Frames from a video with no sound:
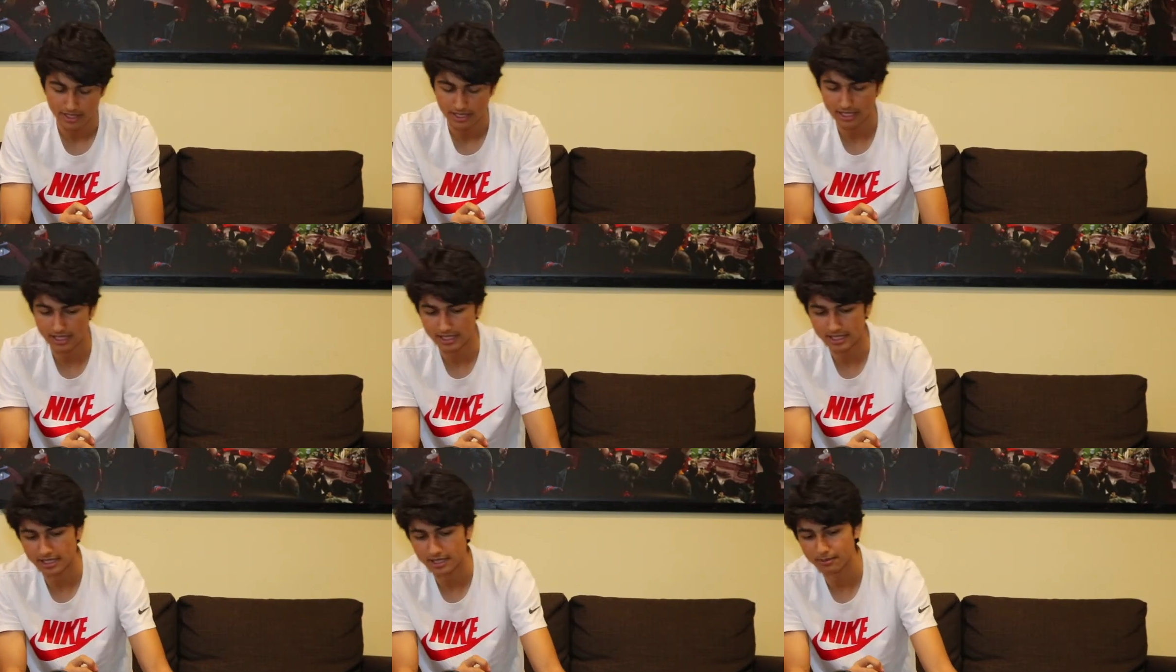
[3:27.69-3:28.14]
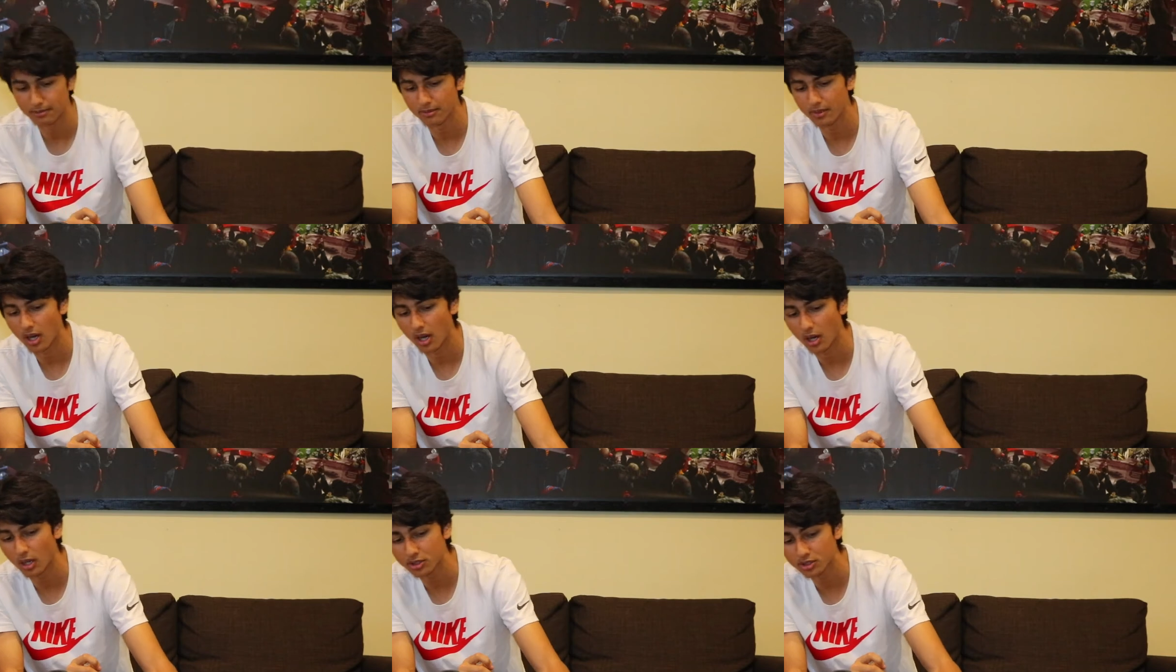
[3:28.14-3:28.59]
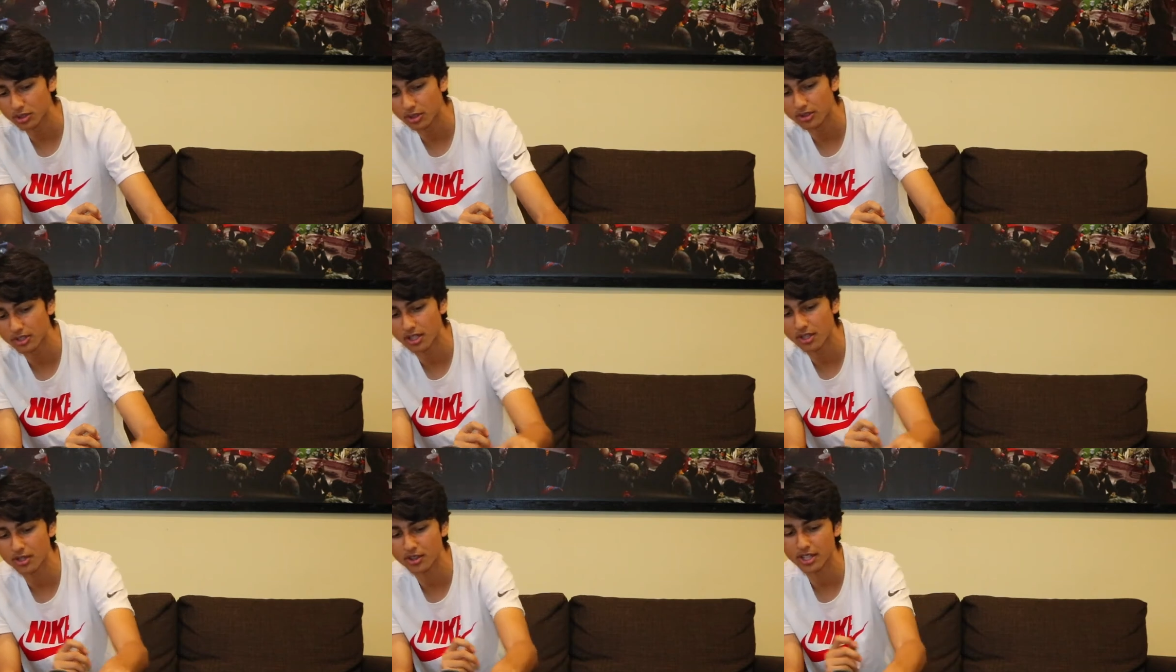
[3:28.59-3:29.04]
Um, also,
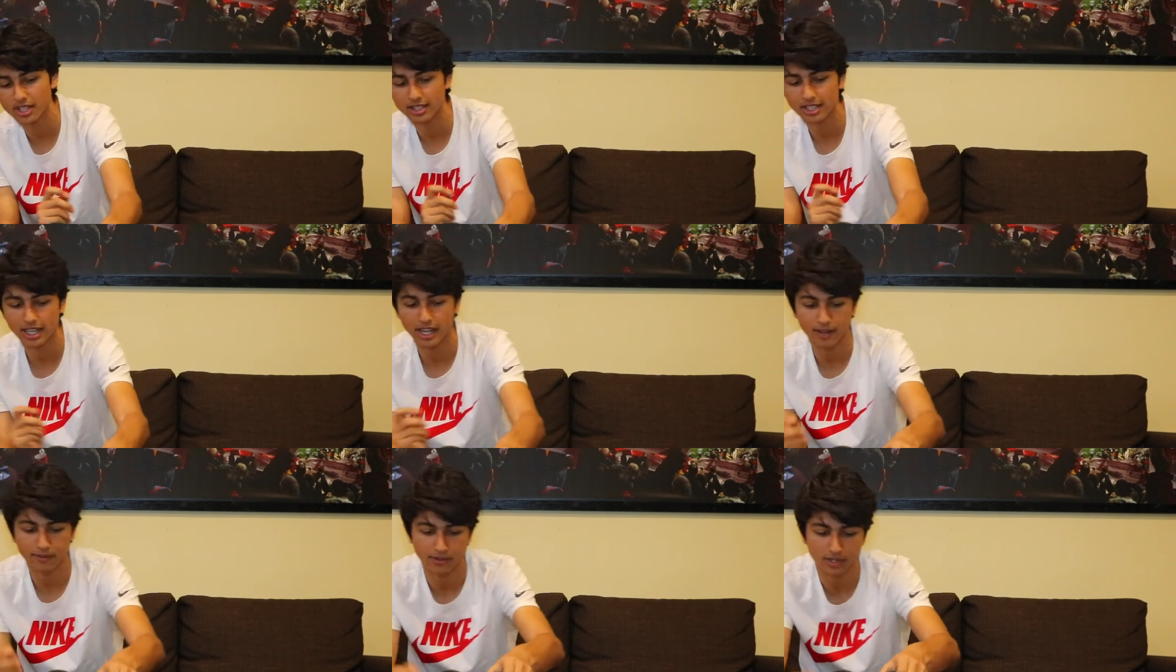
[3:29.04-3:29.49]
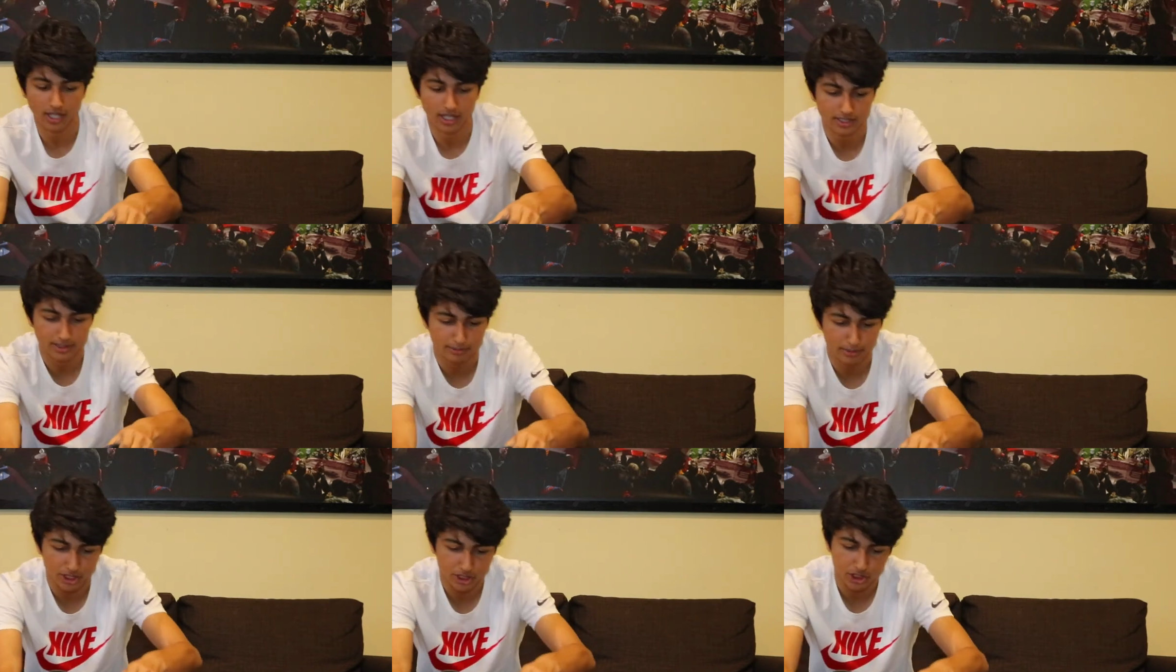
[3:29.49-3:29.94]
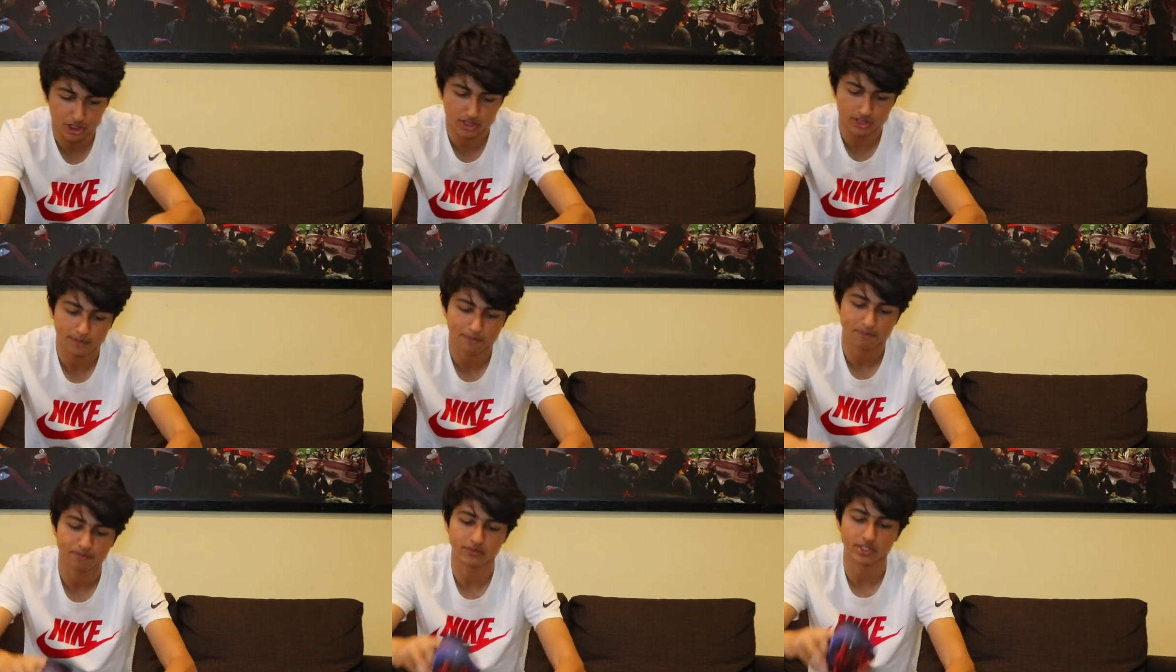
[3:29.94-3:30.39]
another thing that I forgot to
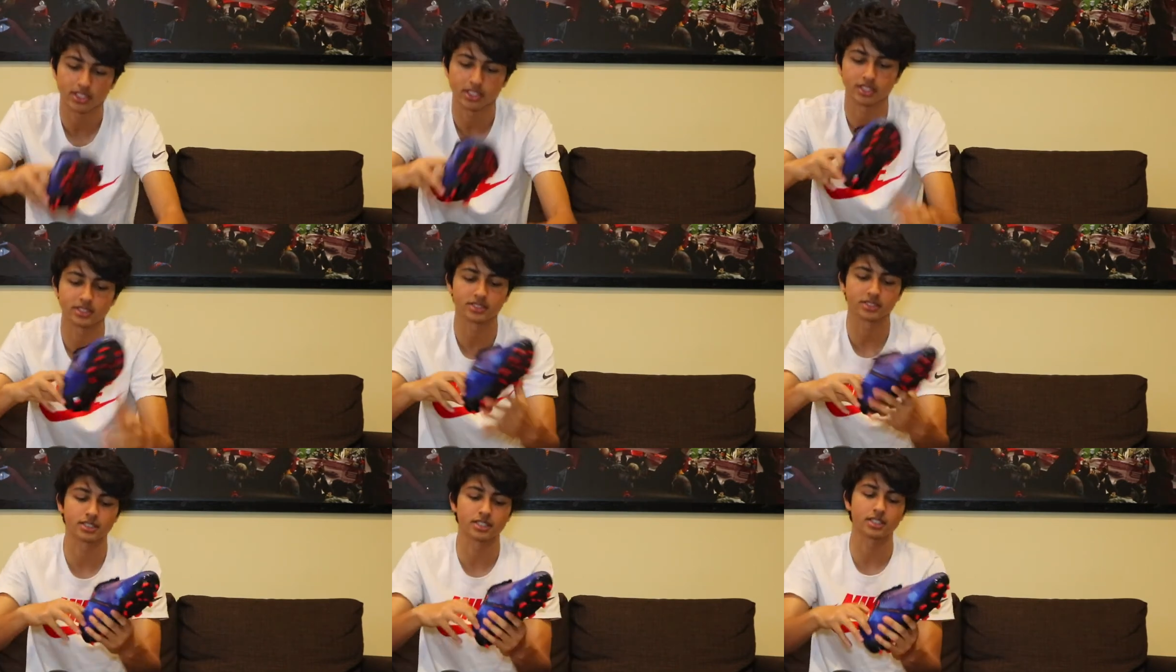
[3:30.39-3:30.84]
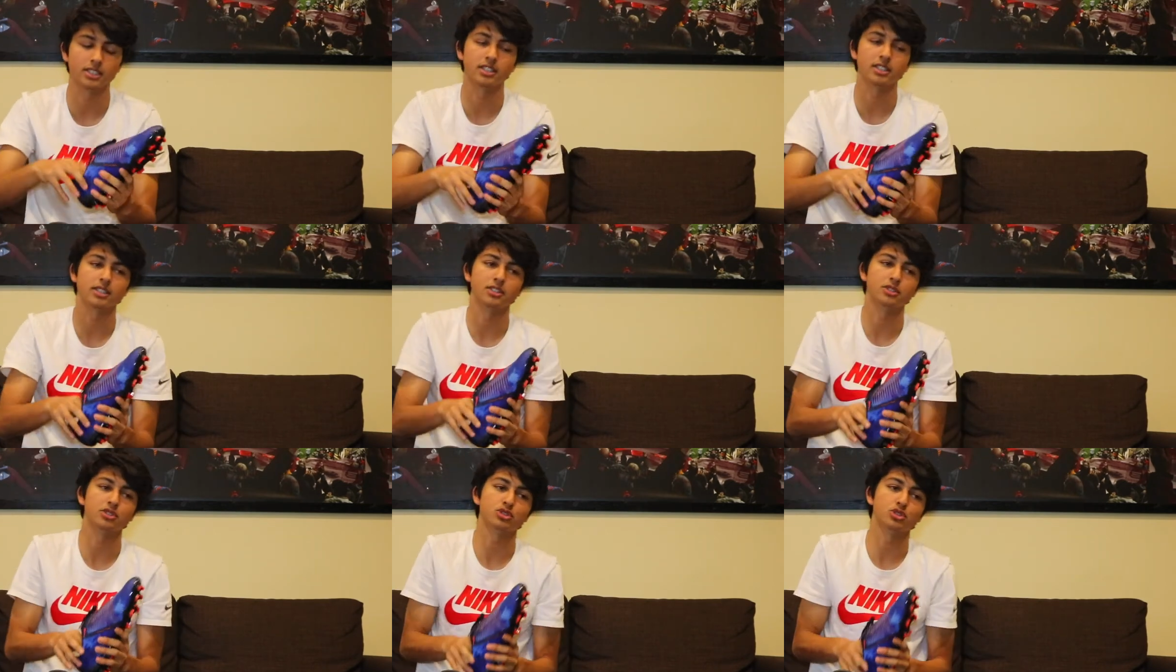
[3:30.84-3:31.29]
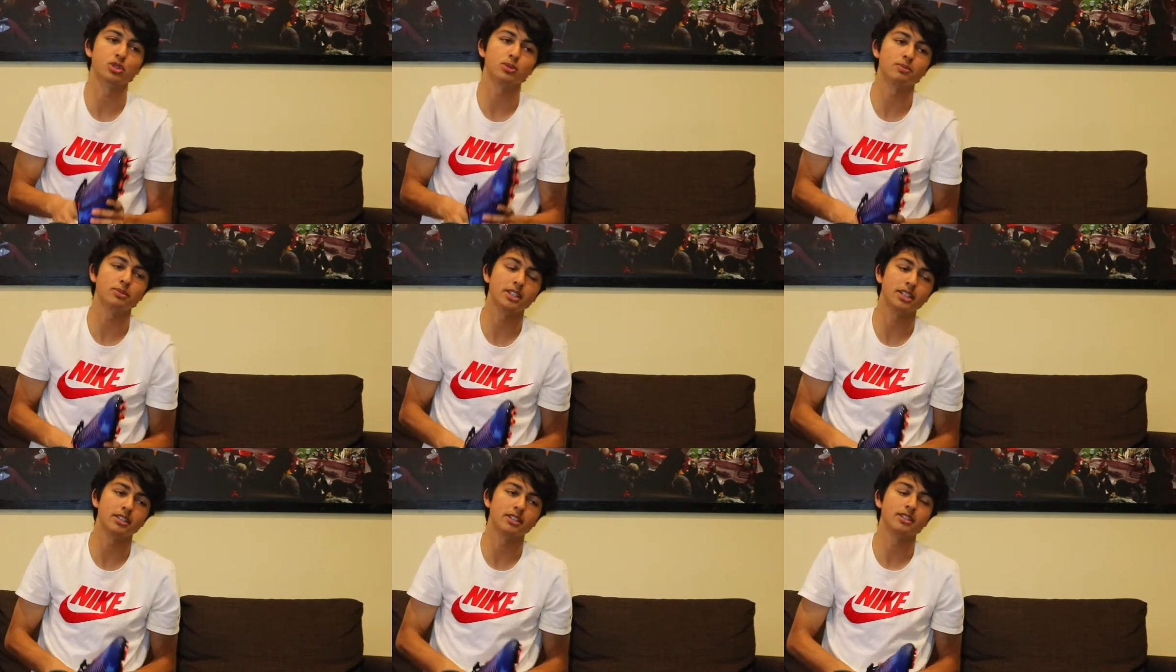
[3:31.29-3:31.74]
mention is uh, the sole
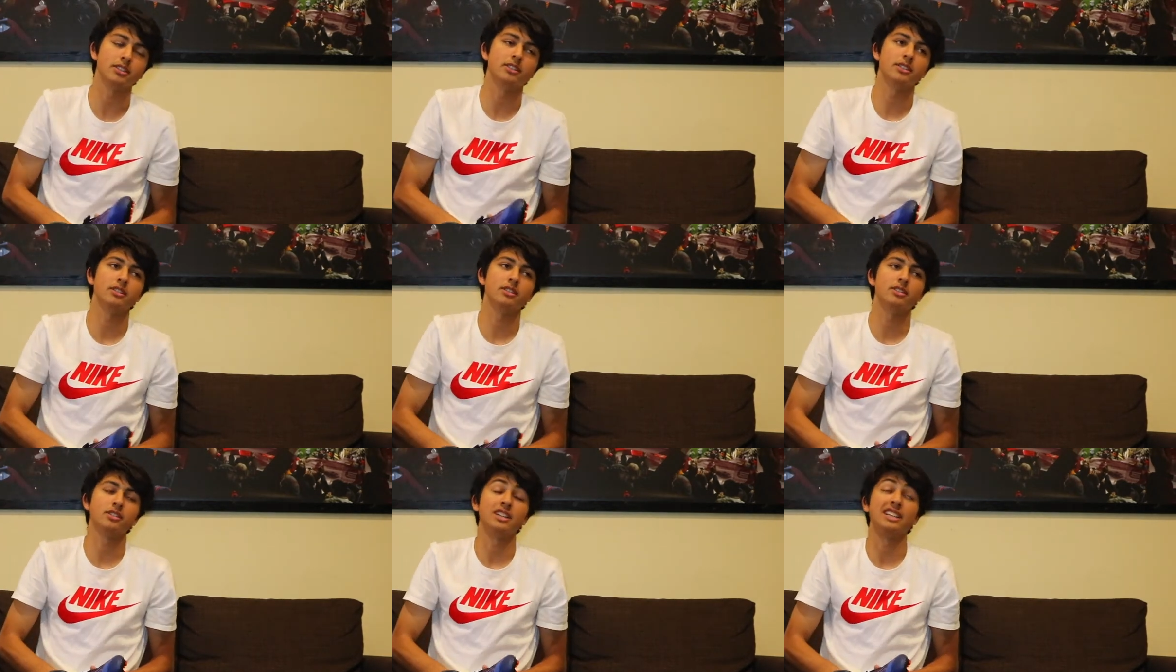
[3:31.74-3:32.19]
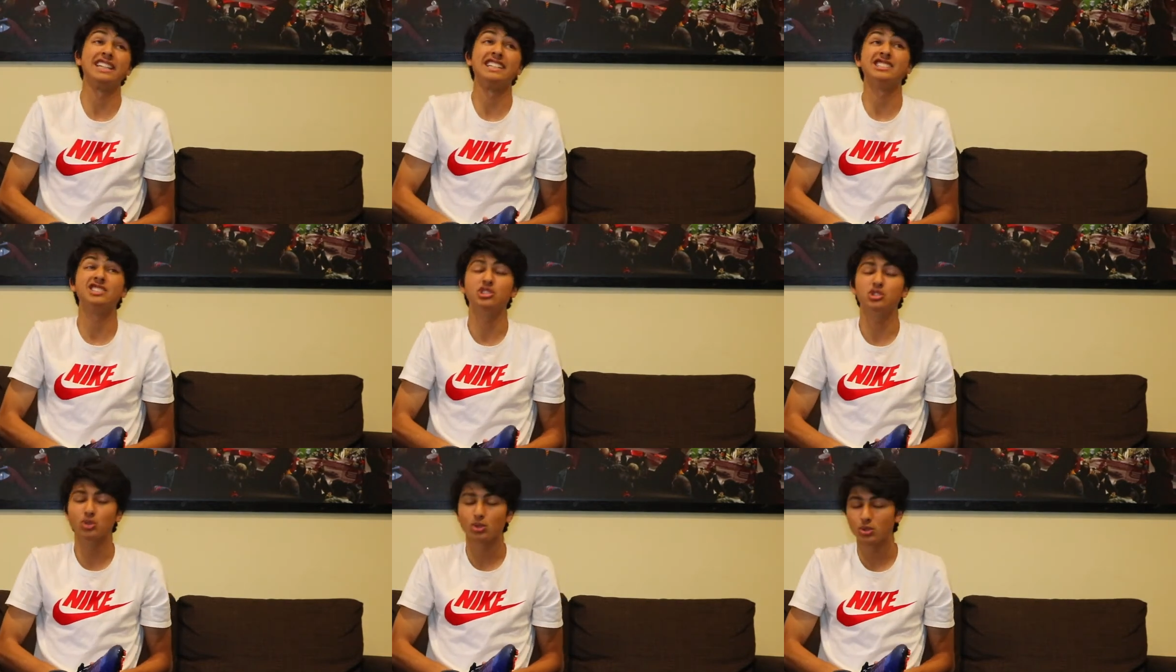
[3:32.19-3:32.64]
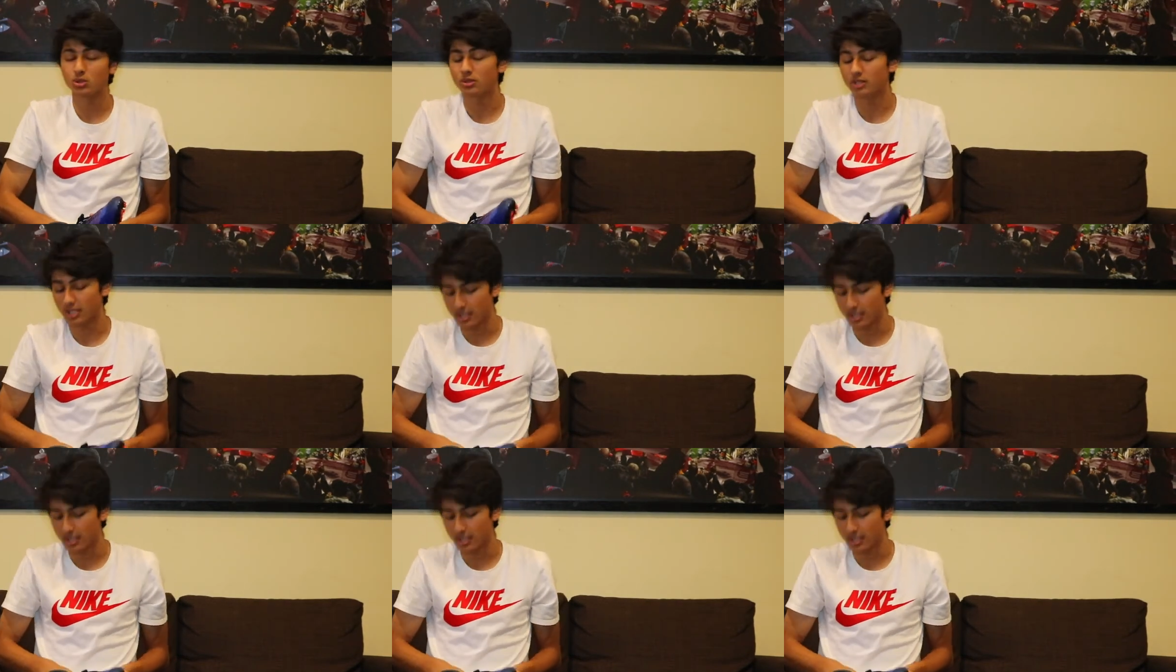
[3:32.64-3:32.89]
plate, the insole